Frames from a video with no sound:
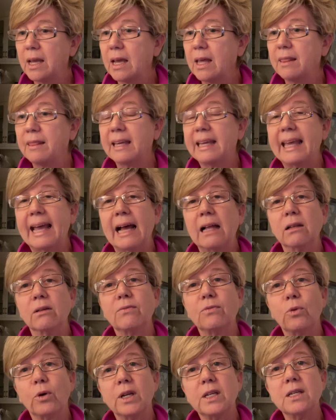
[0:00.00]
the
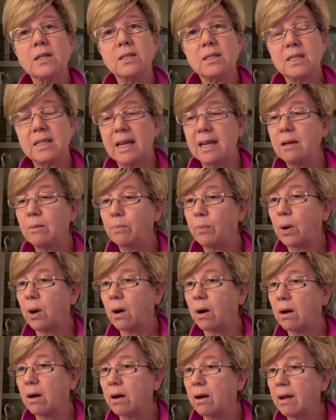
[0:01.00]
California State
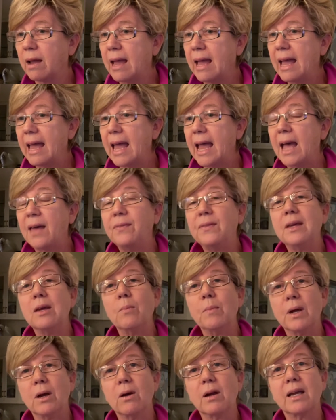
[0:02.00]
Bar, and the
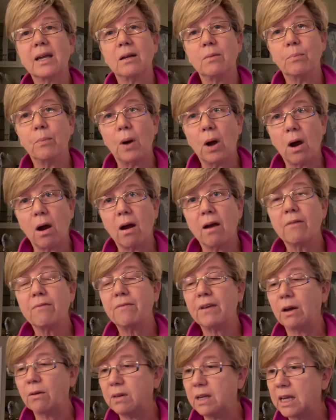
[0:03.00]
American Bar
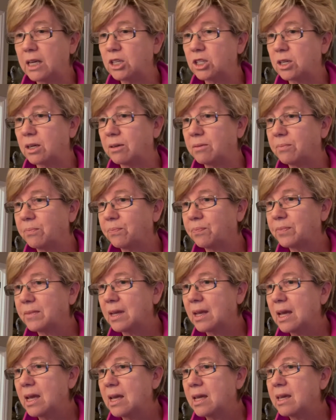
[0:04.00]
Foundation.
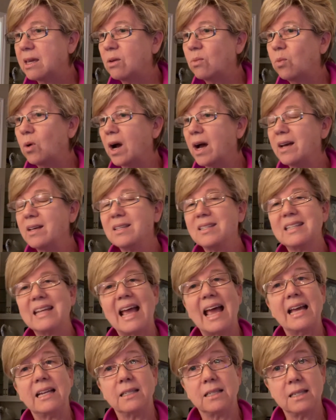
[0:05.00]
He was,
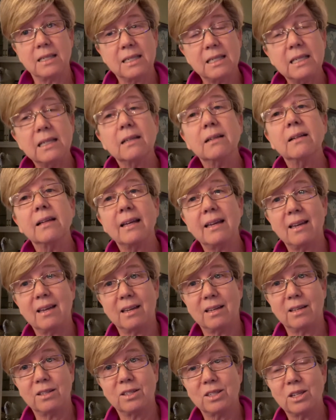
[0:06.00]
and still
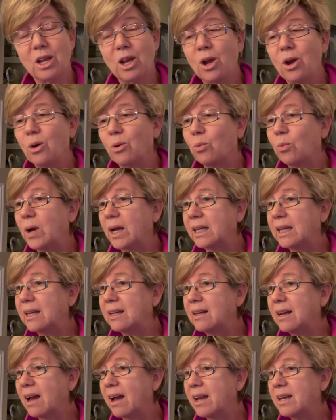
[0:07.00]
is,
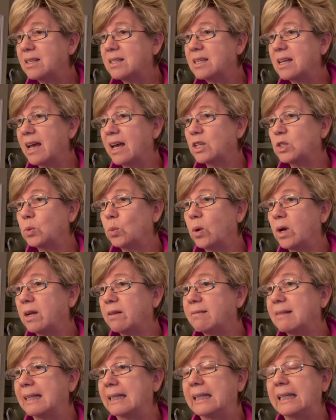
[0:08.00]
recognized as one
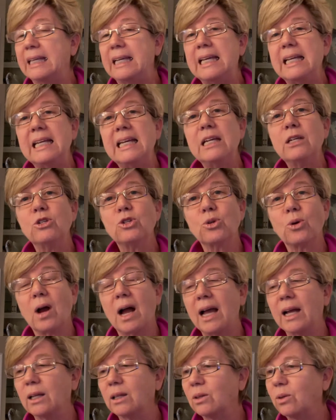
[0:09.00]
of the leading
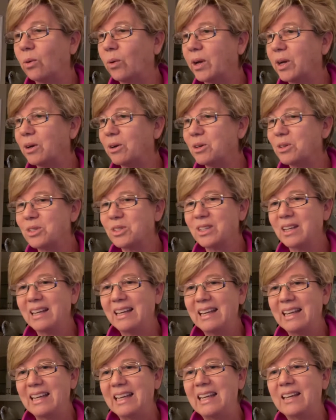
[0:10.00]
trial lawyers
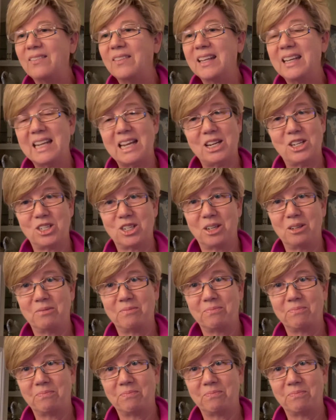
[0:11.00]
in the nation.